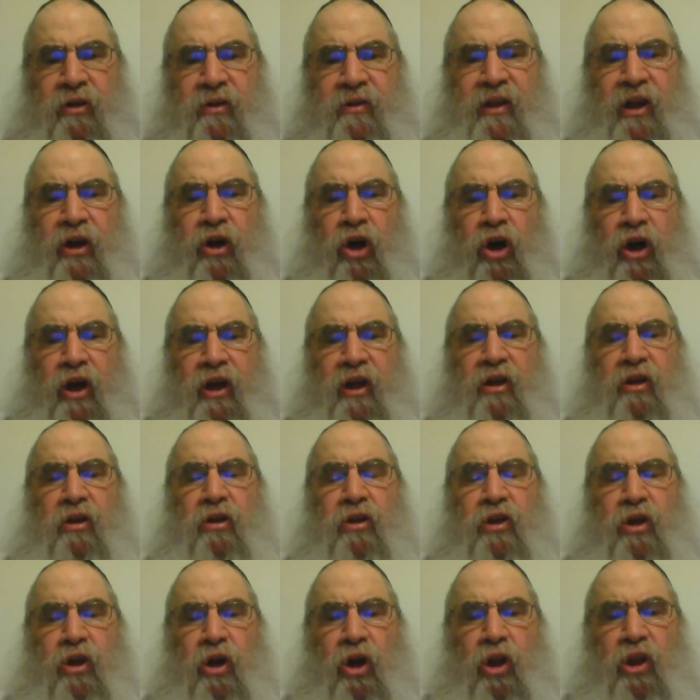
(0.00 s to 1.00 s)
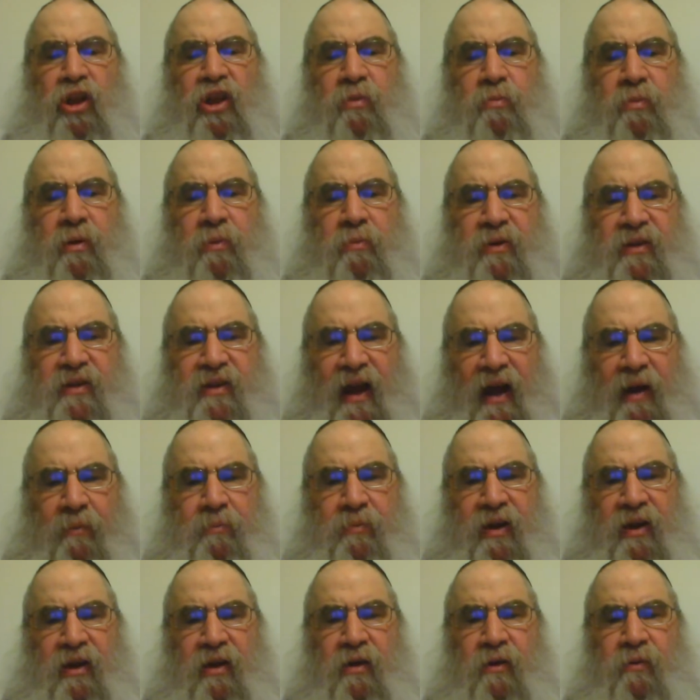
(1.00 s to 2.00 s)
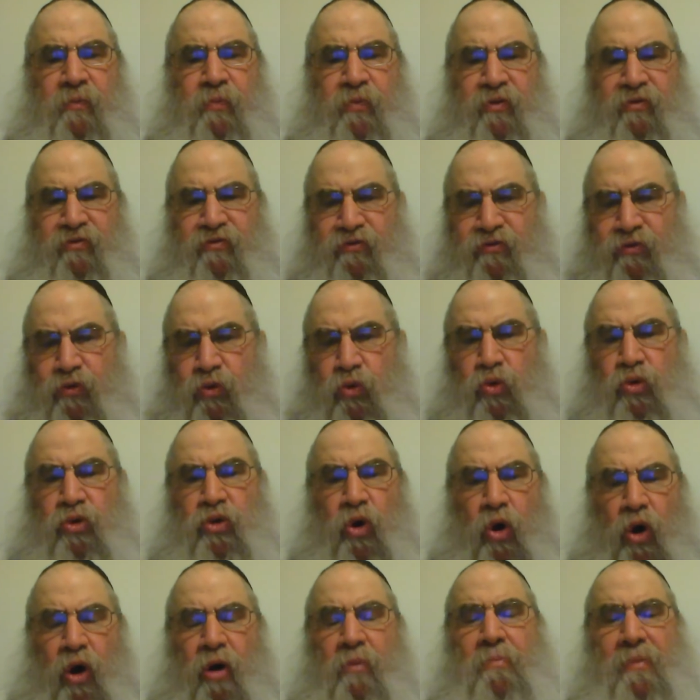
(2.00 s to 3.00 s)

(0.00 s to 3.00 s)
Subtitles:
that oichel could only be metame, food or